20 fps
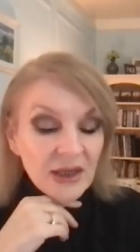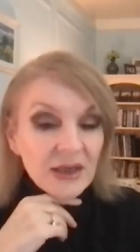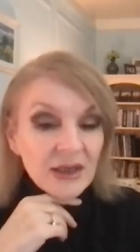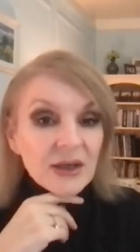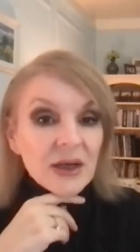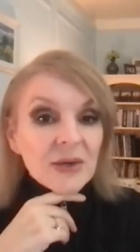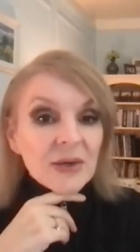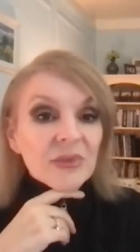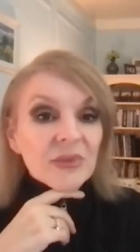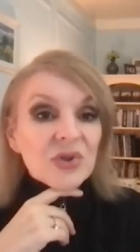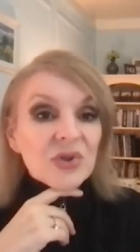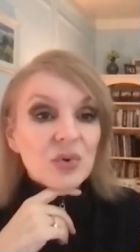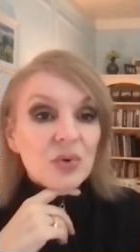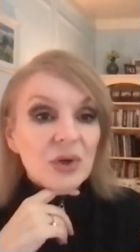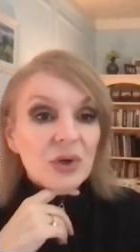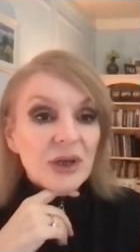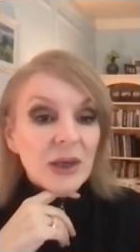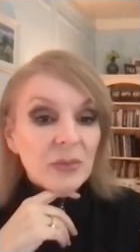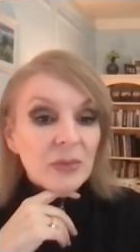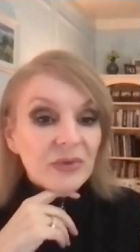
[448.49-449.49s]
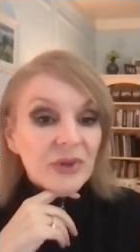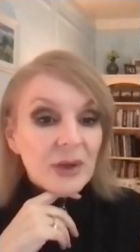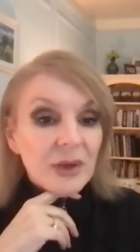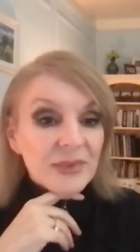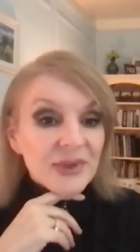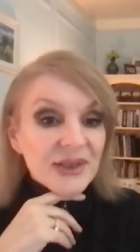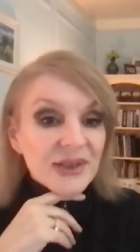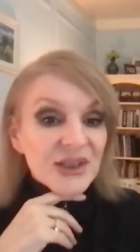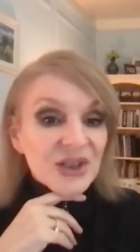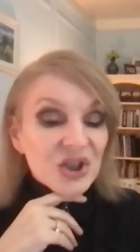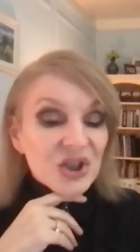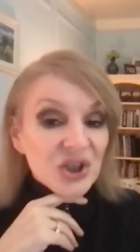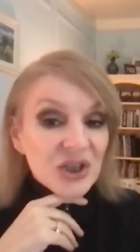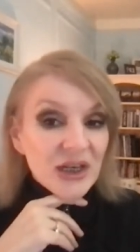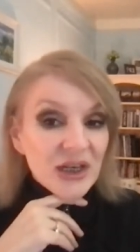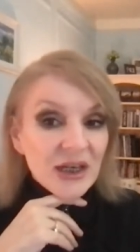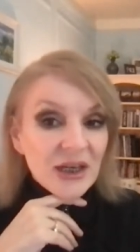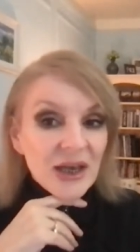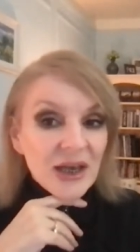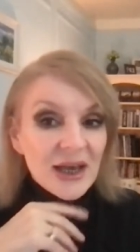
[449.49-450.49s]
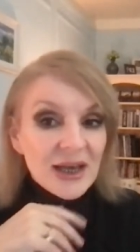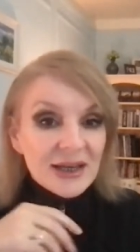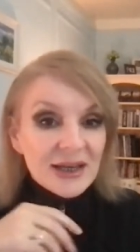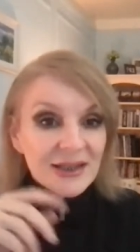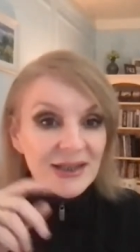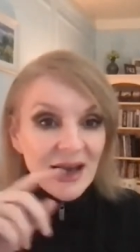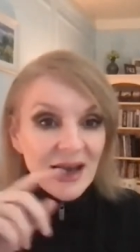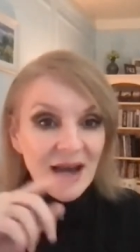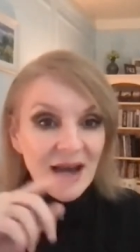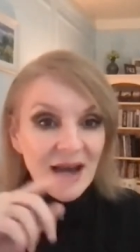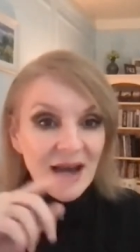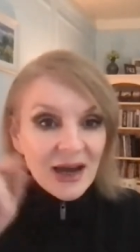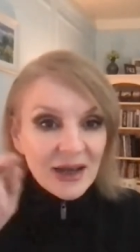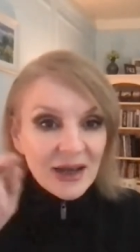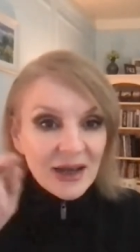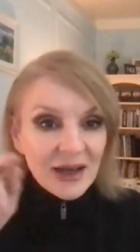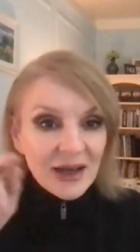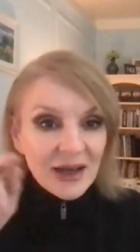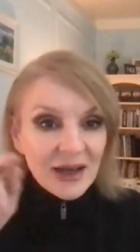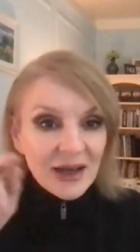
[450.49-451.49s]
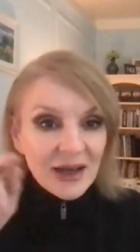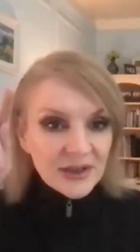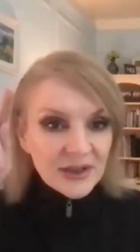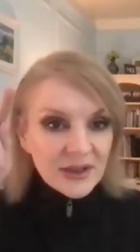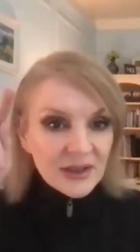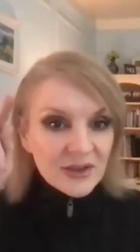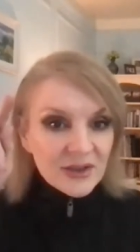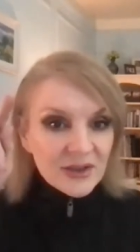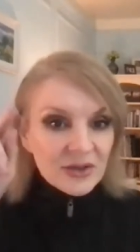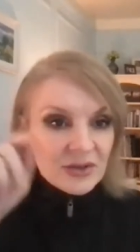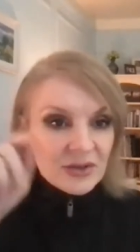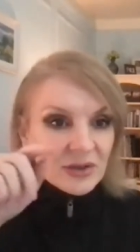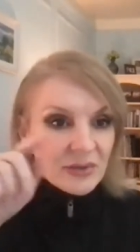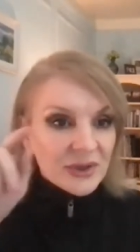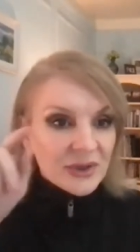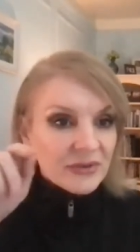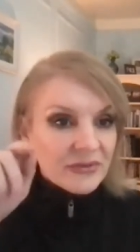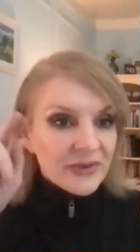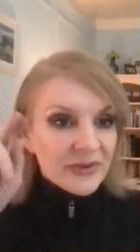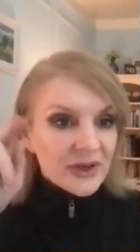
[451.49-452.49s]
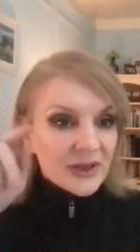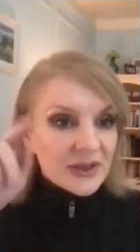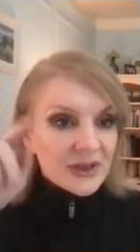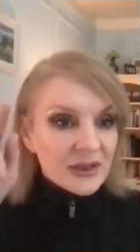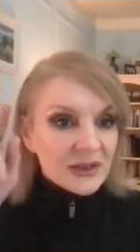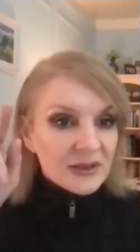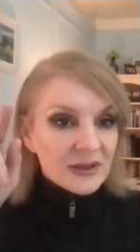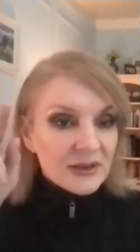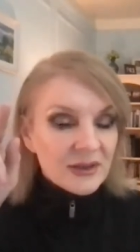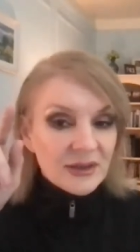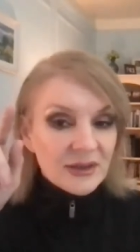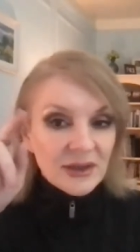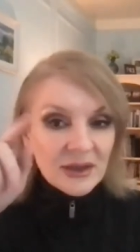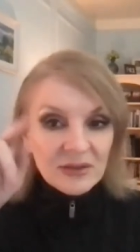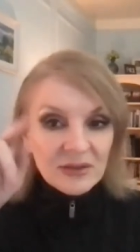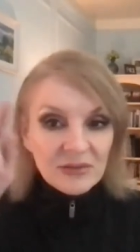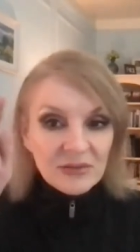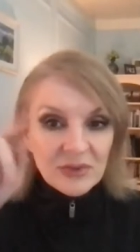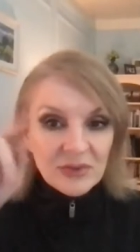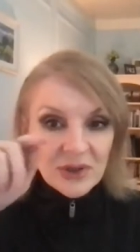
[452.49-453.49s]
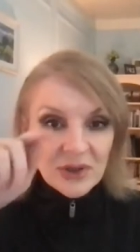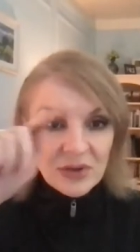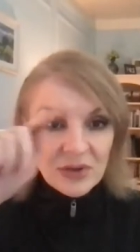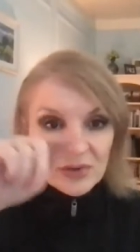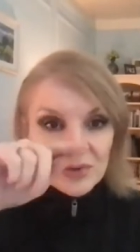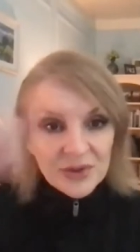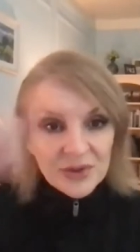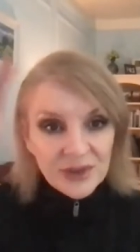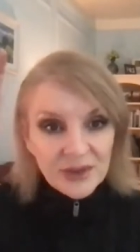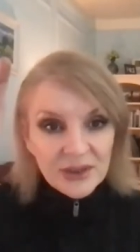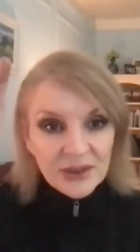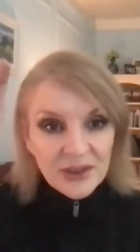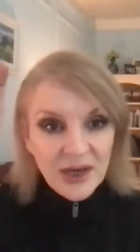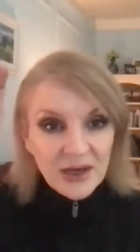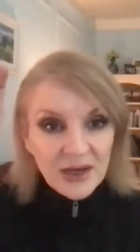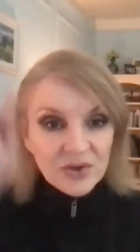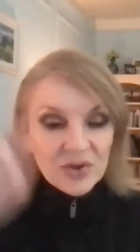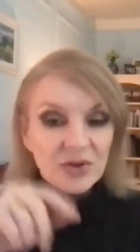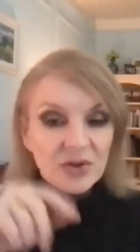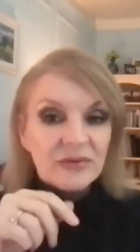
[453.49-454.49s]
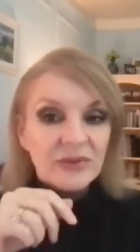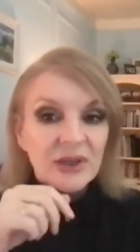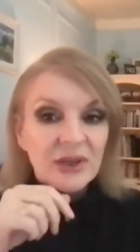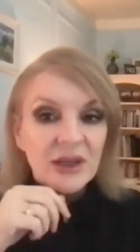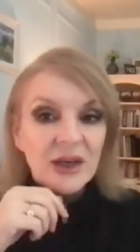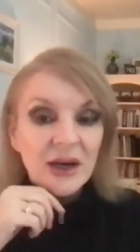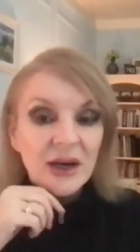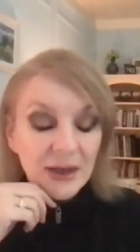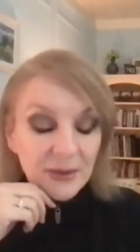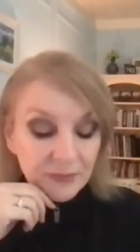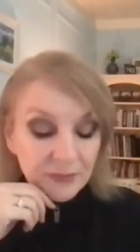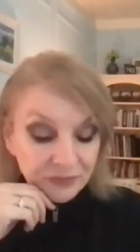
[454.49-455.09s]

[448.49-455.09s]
Um, the short name for them is the Shi, S-I, Fada. I don't know what a Fada is in, you know, just a dash over the I.